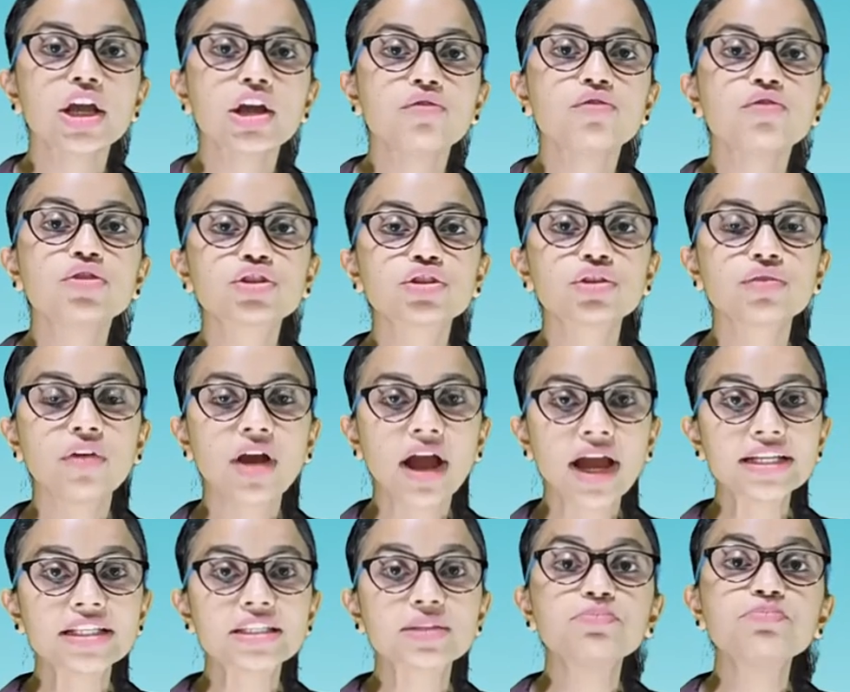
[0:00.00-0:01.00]
which
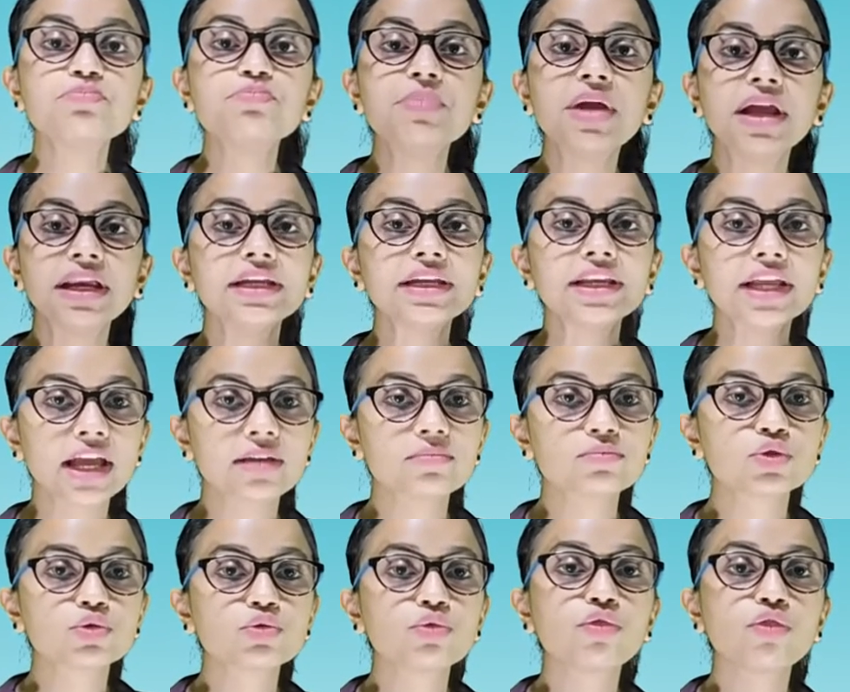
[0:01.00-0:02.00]
divides many
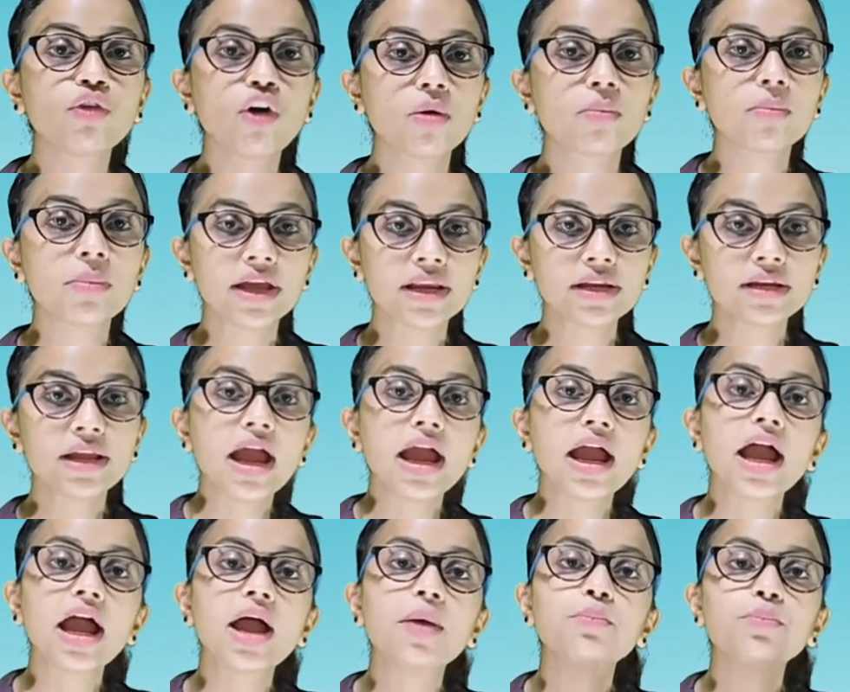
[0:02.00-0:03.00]
times to form an
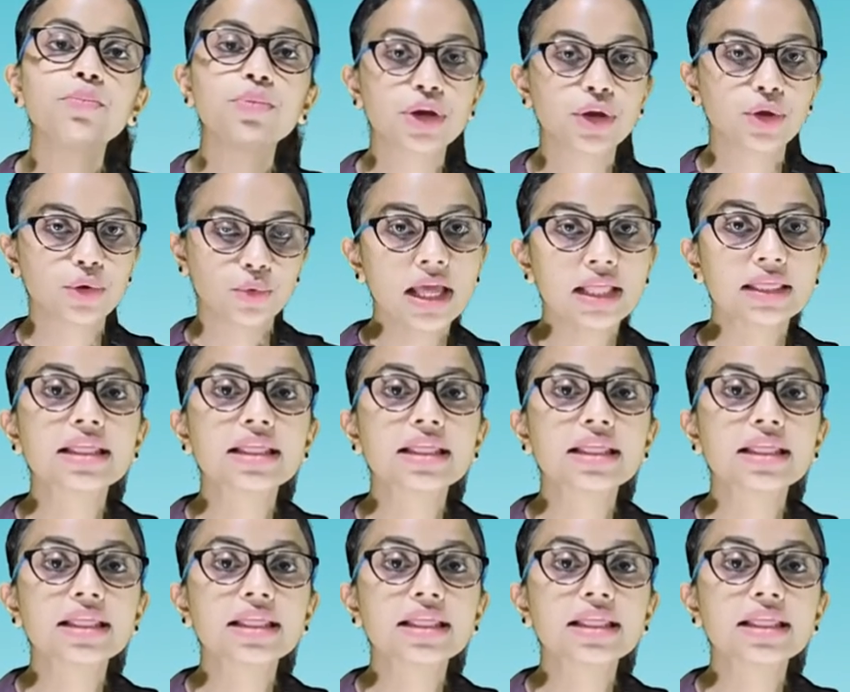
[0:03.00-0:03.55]
embryo.